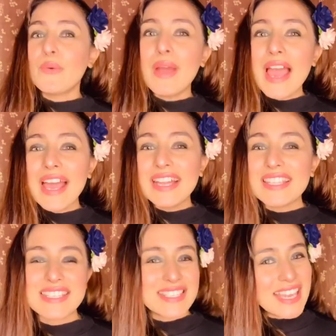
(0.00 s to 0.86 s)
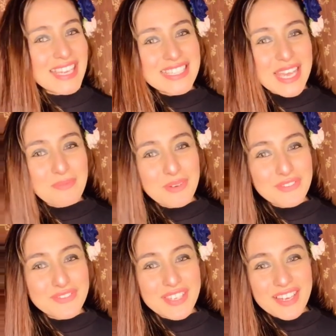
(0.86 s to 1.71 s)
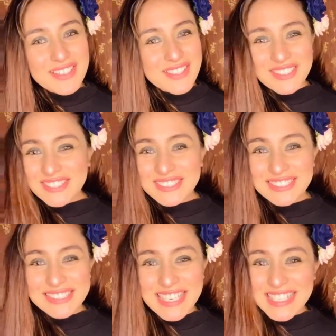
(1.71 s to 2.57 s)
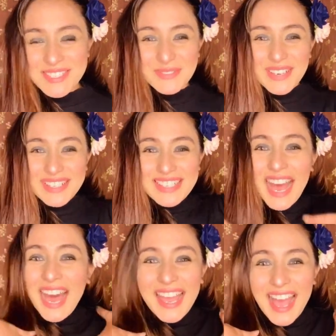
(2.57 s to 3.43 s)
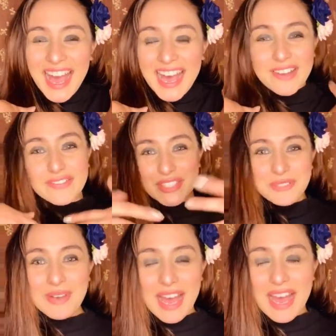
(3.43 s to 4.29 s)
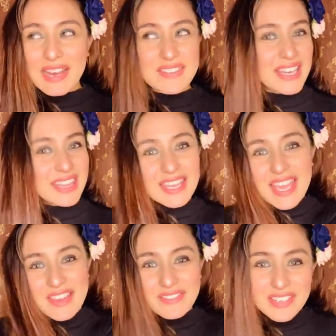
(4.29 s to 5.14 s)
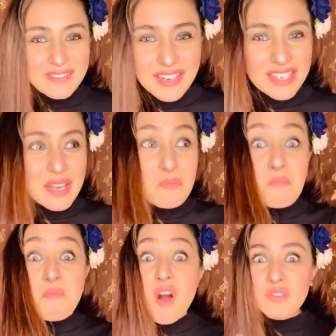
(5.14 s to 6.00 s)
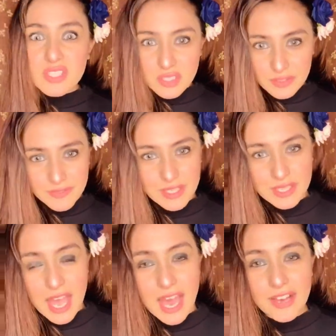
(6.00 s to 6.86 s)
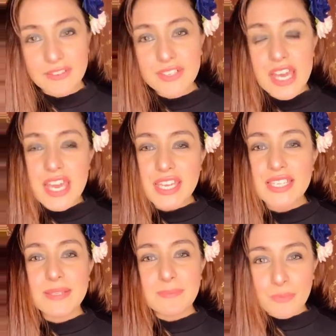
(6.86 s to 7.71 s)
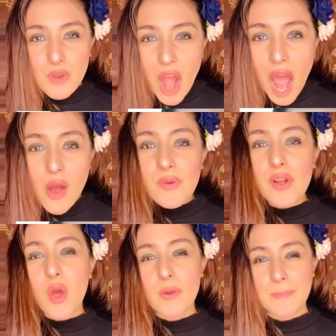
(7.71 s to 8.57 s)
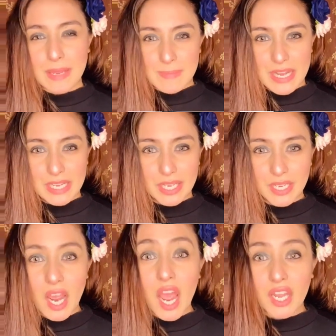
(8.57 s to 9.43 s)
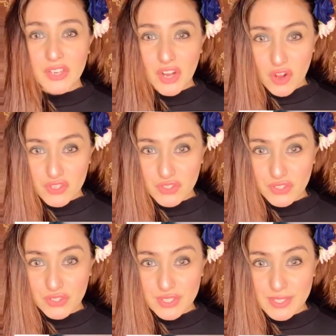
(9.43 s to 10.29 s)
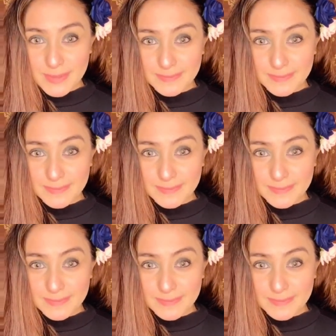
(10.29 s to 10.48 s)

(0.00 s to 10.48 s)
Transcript: Well, the second type of dark circle is what I have, you have, and I think everyone and most of us have, is brown or pigmented dark circles.